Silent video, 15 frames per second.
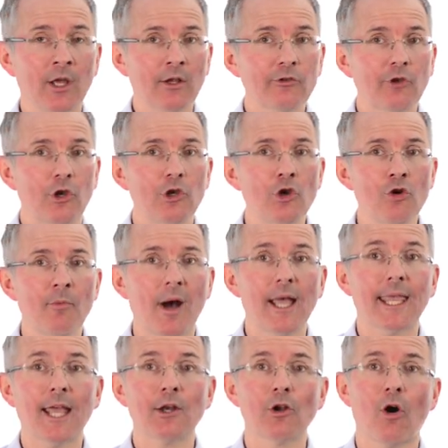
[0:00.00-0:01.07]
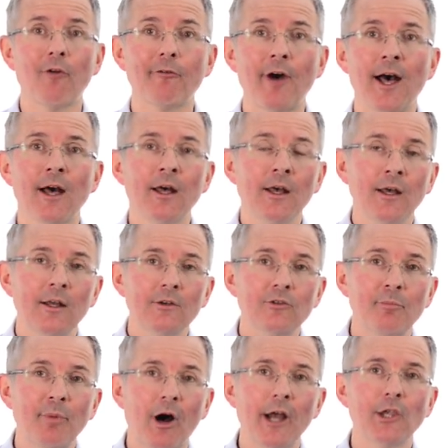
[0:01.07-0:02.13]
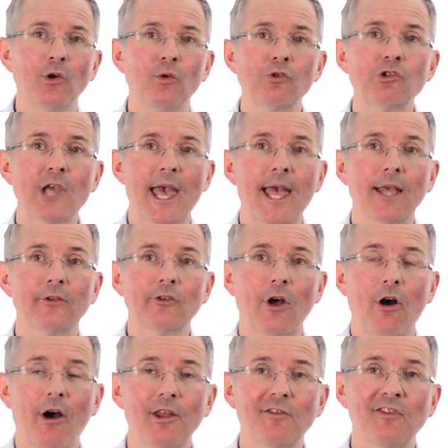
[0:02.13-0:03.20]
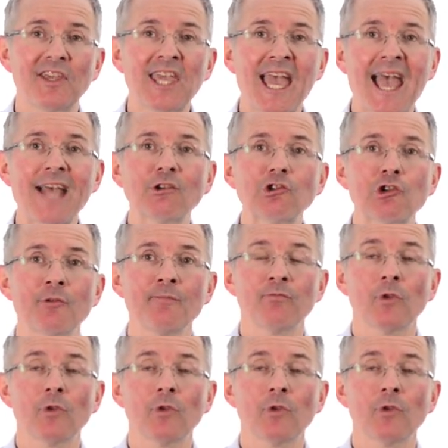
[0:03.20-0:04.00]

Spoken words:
So you might get an offer to buy your shares either for cash,